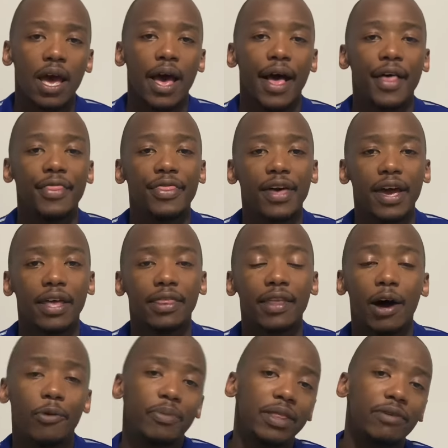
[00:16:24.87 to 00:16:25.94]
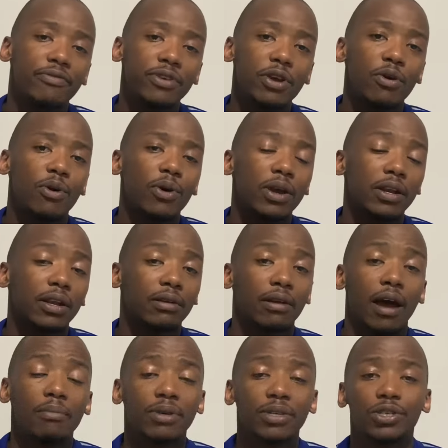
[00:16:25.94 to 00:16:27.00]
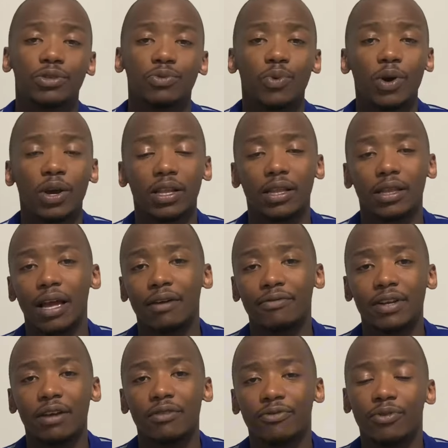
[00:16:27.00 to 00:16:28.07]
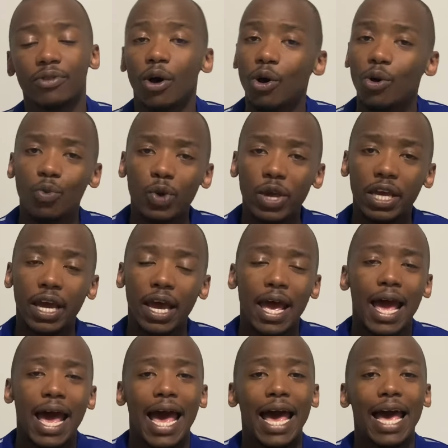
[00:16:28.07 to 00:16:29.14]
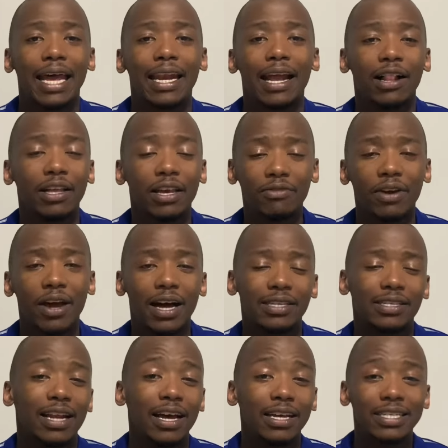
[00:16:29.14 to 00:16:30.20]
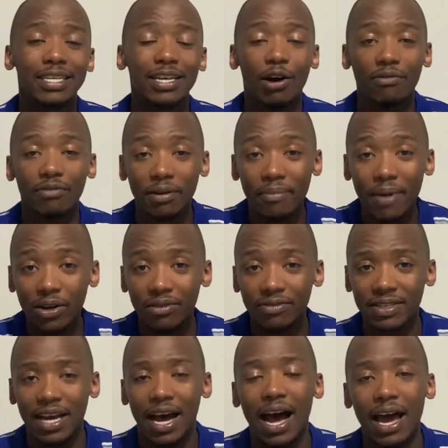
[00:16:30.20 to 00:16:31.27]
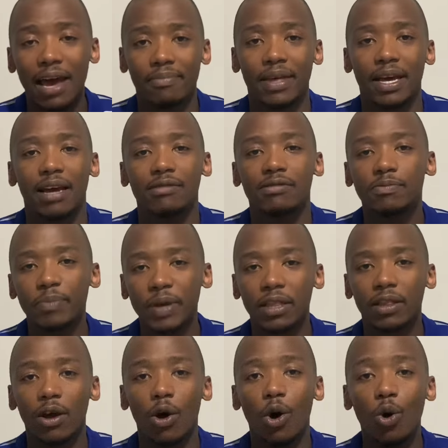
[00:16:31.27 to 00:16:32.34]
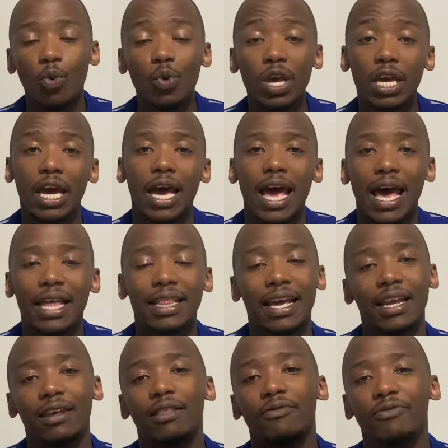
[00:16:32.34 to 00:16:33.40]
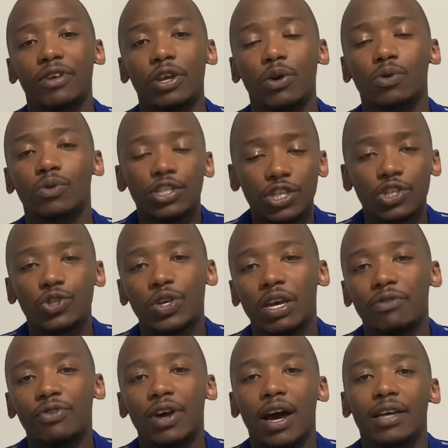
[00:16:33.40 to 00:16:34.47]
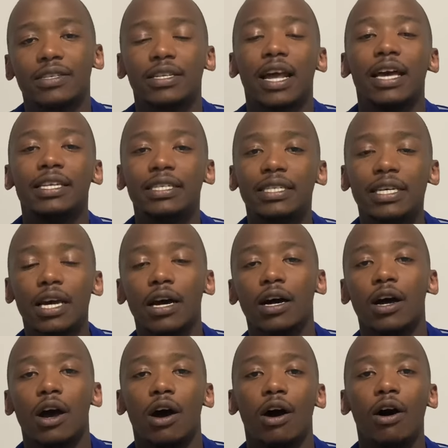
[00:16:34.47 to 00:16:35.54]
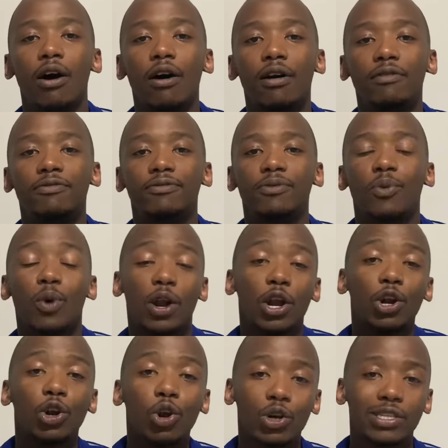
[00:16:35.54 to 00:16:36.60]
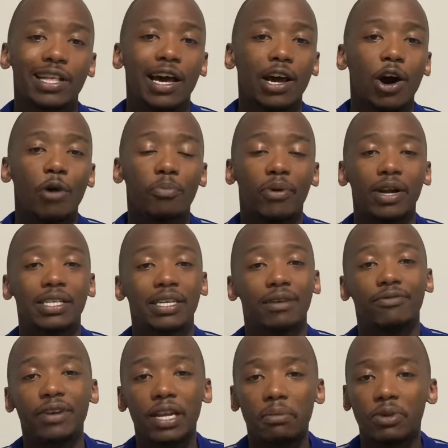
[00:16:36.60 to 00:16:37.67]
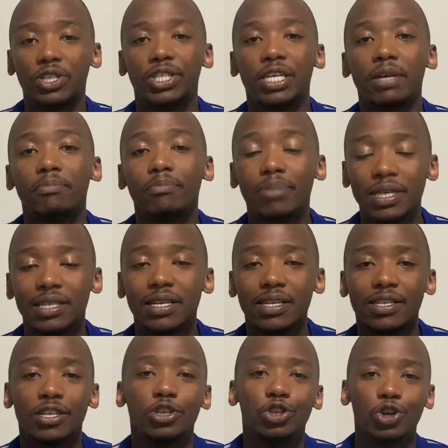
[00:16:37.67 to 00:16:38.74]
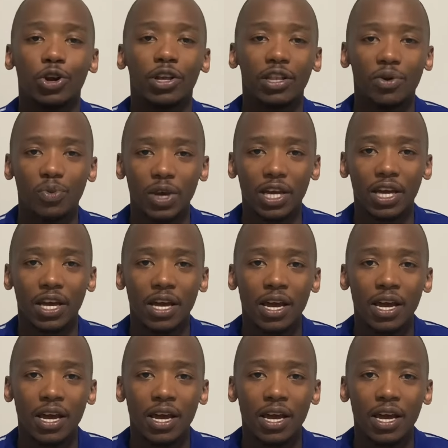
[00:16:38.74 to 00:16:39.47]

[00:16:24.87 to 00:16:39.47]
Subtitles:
And then that'll be the video and how much work I've done for the whole week. And I'll give you guys an idea of the amount of time that I spent the whole week at the end of the video, just to give you guys an idea of what it looks like operating a vending machine business during the week.